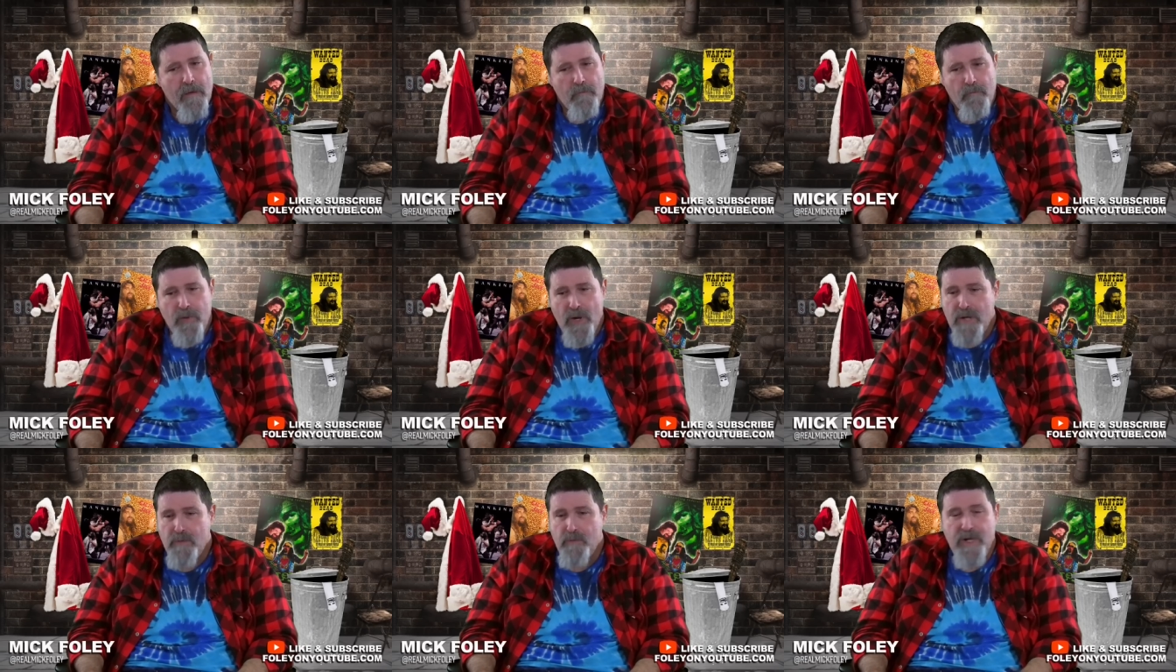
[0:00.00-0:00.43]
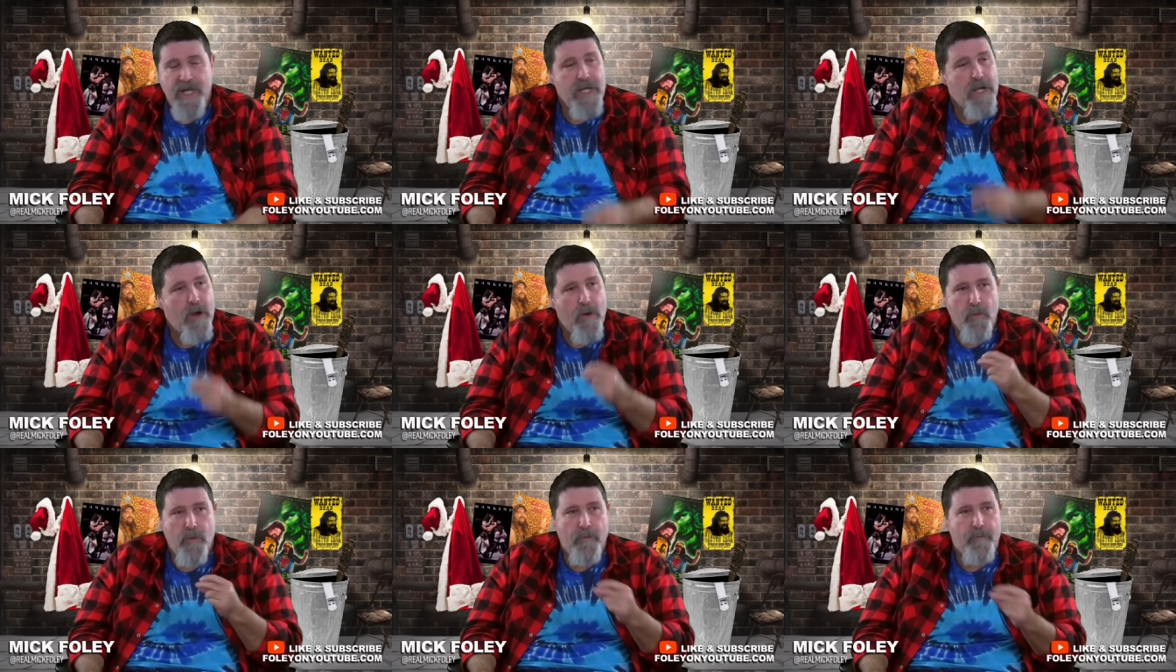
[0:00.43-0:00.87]
but we
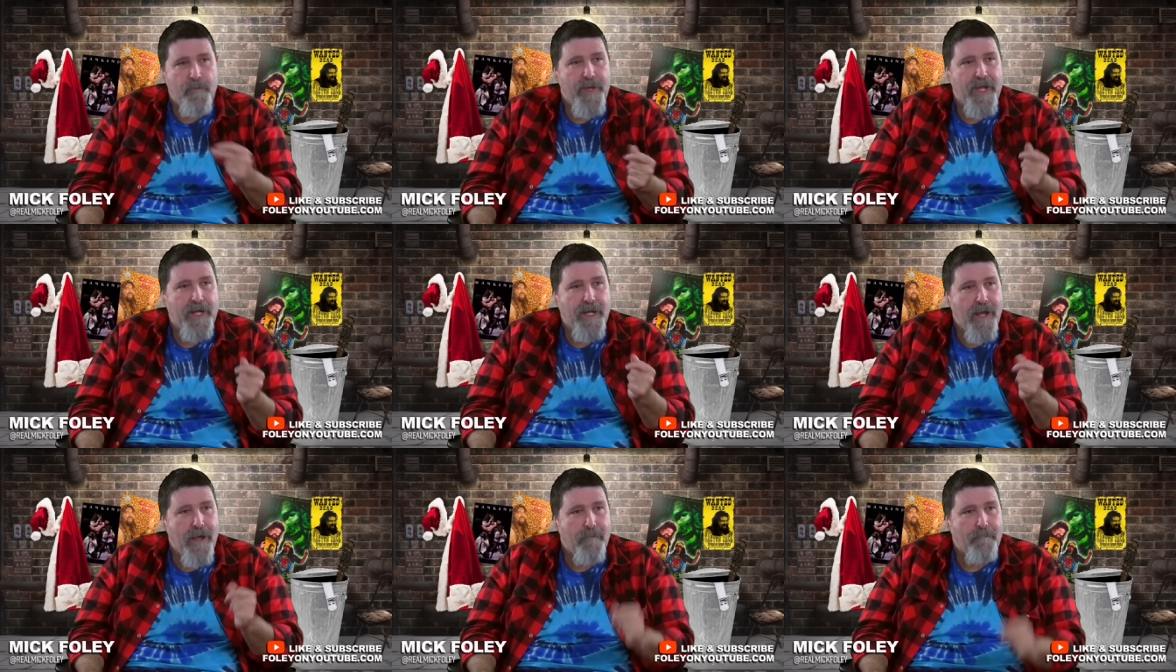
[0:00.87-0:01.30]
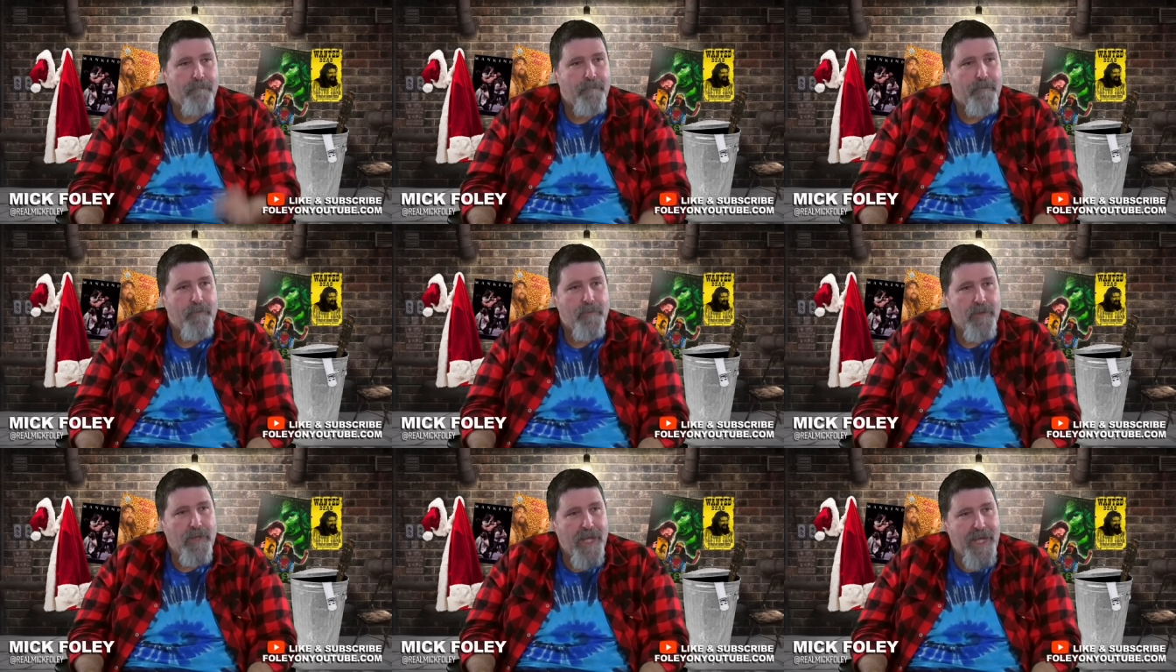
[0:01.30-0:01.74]
know we'll pick up
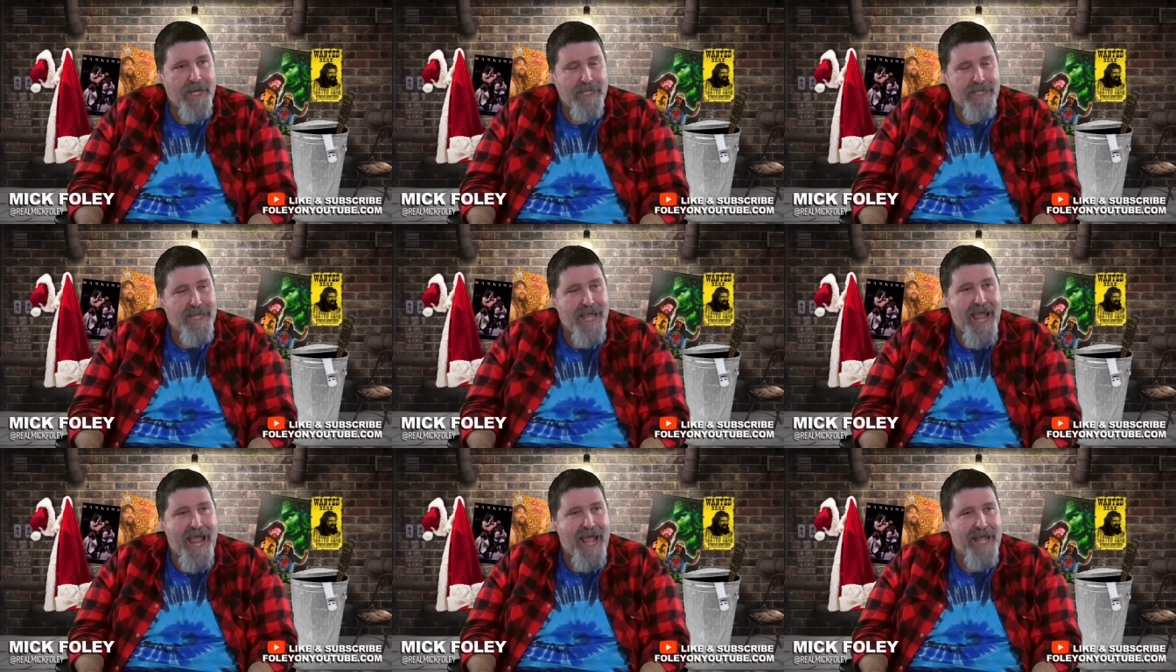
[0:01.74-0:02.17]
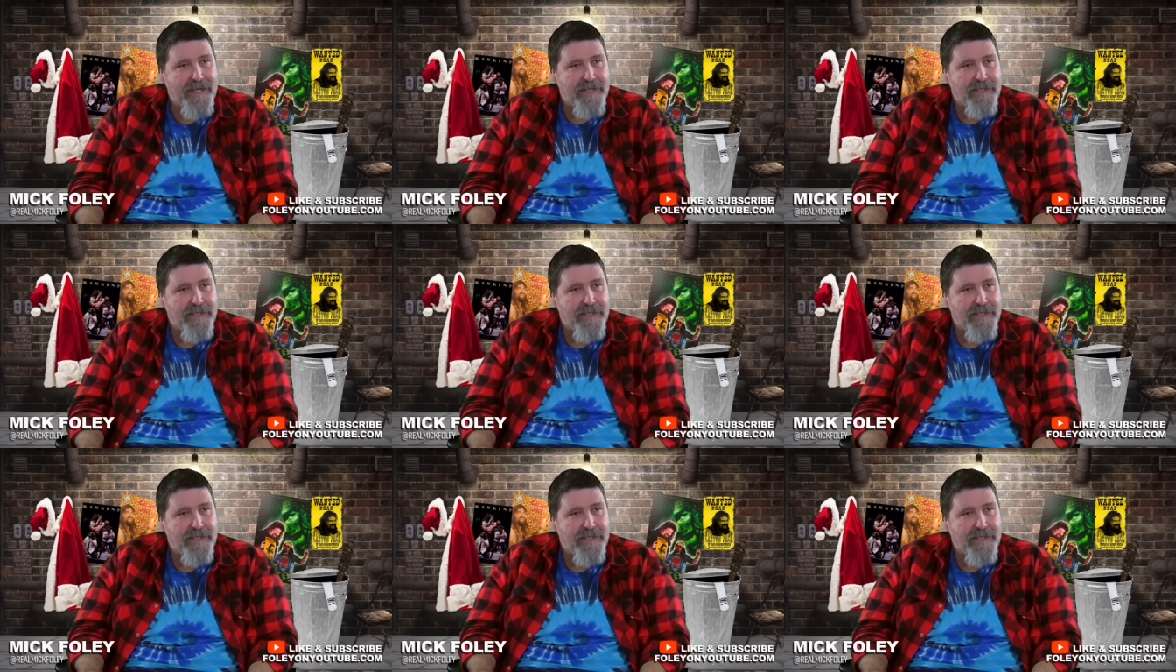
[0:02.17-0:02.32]
like that